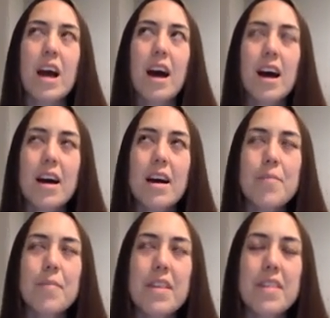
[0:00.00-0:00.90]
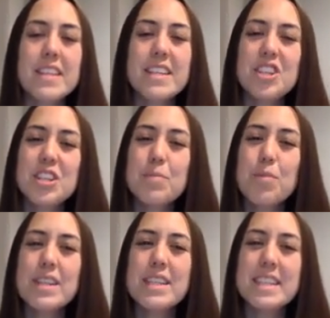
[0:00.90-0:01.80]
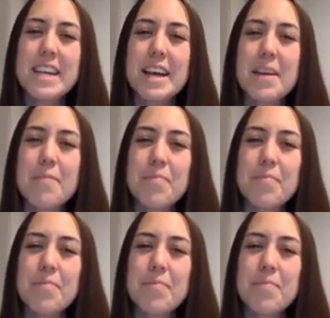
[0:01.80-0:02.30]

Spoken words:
The teaching point today